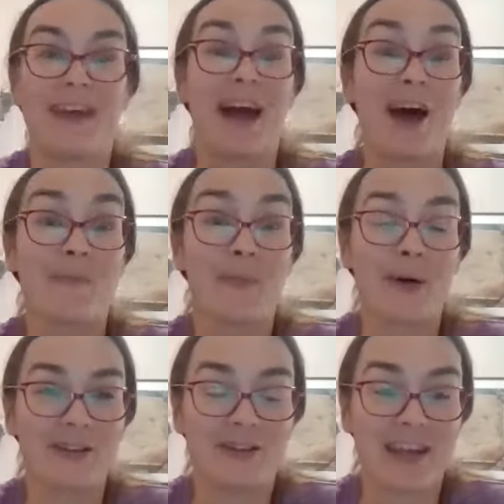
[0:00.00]
how
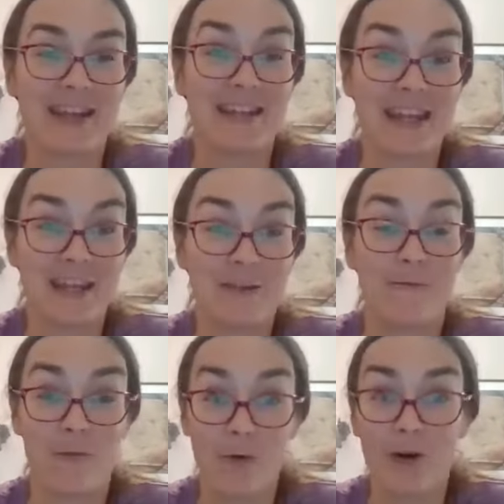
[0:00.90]
much they need
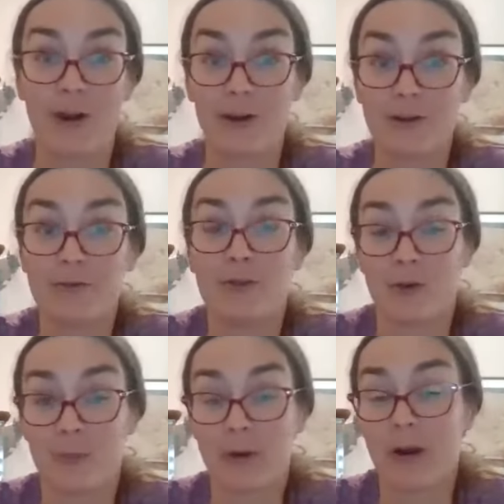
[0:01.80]
for
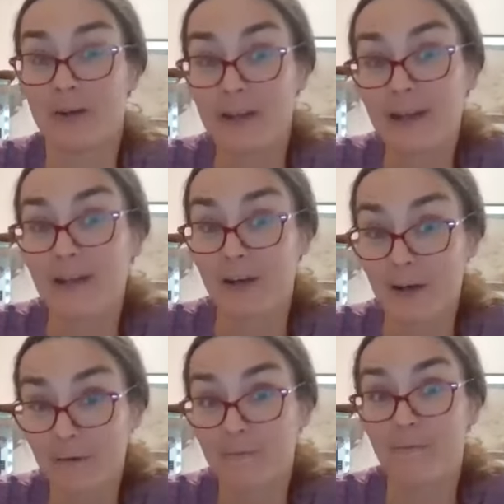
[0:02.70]
your party
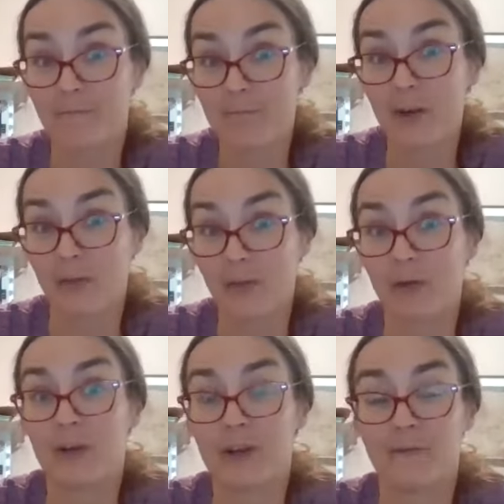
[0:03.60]
of
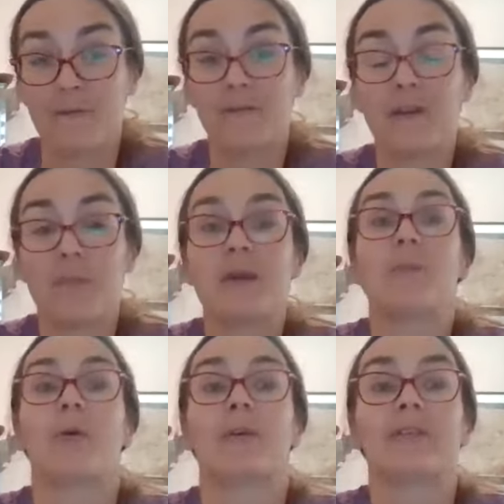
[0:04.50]
30 to 50
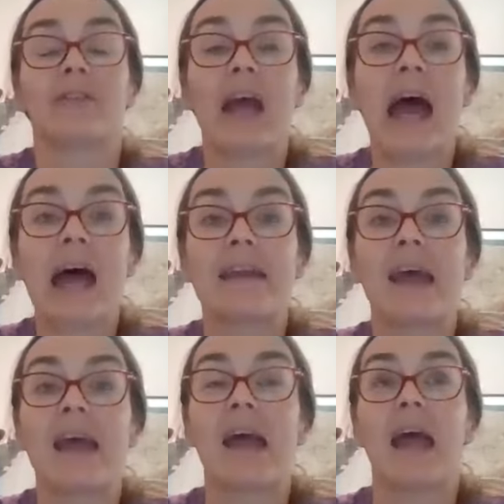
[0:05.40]
people instead,
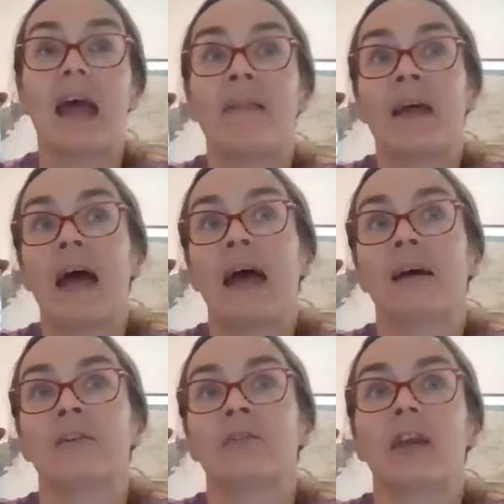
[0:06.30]
and
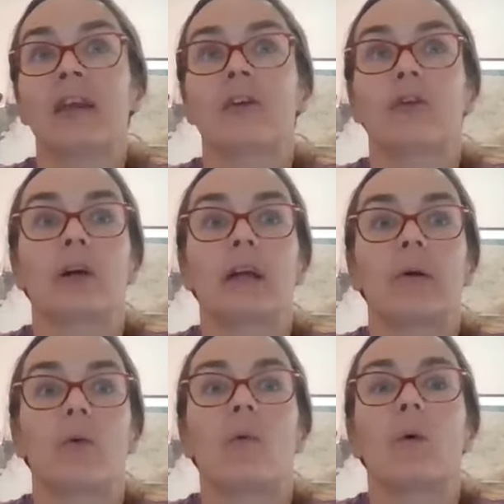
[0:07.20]
then take a look
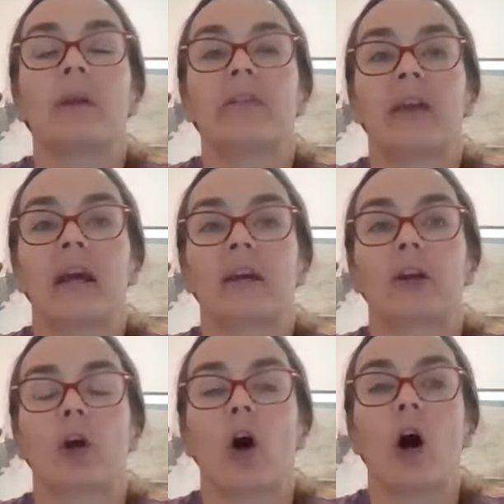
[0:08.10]
at, well, what is that going
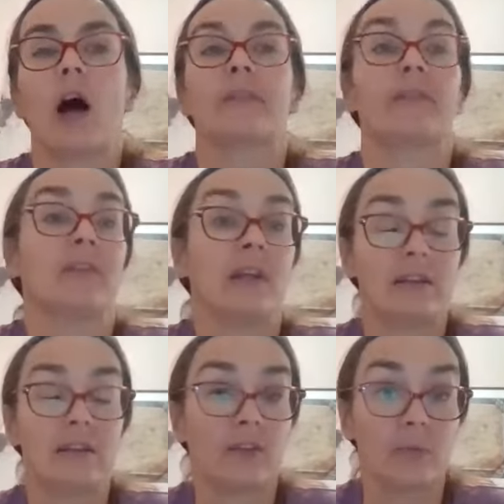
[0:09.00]
to cost to
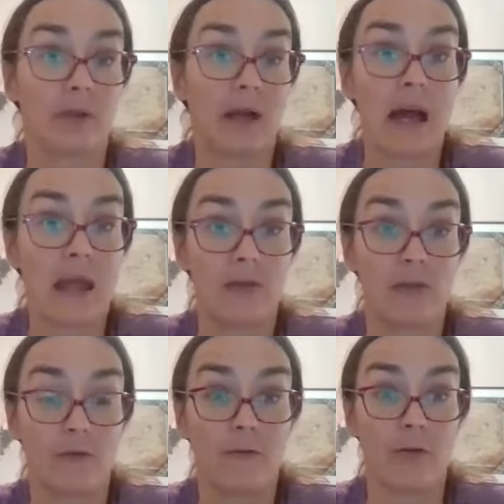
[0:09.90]
get the supplies
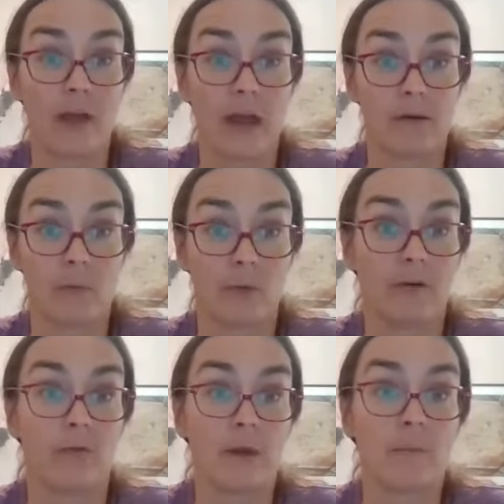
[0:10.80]
for that number
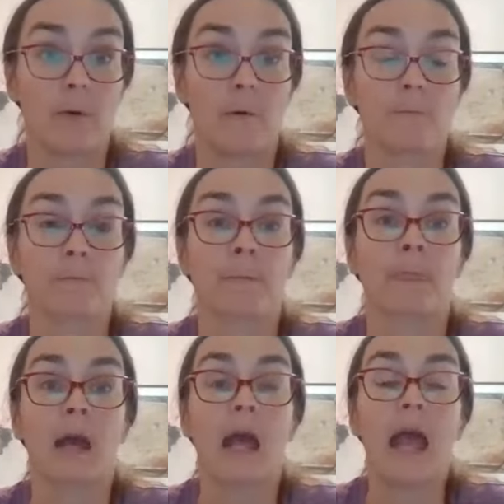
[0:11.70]
of people.
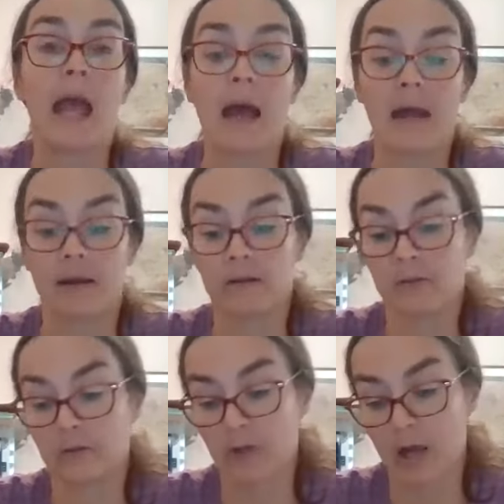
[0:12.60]
And